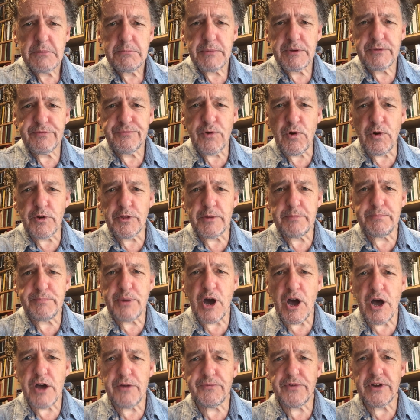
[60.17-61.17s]
before the
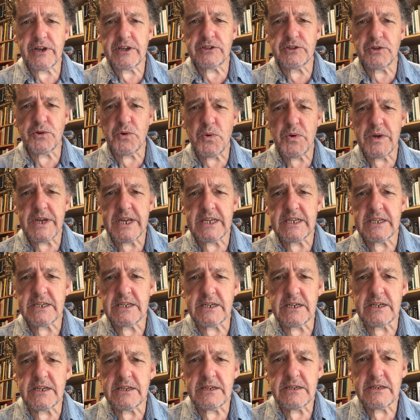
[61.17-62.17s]
perfect
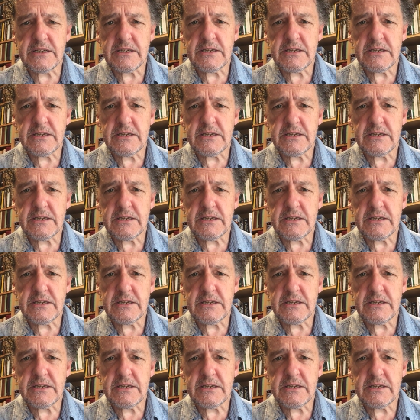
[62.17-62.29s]
queen.